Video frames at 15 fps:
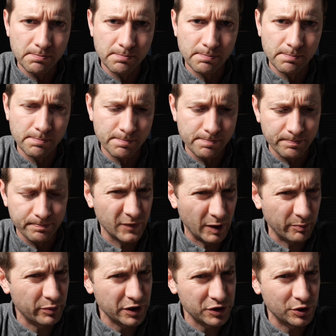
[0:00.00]
I'm
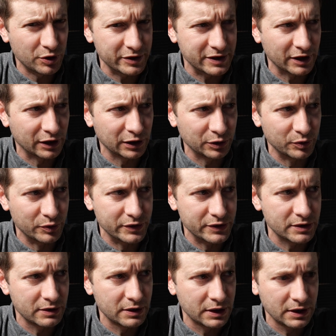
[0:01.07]
pretty sure it's
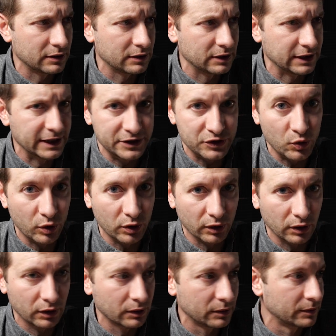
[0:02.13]
includes. Let's Google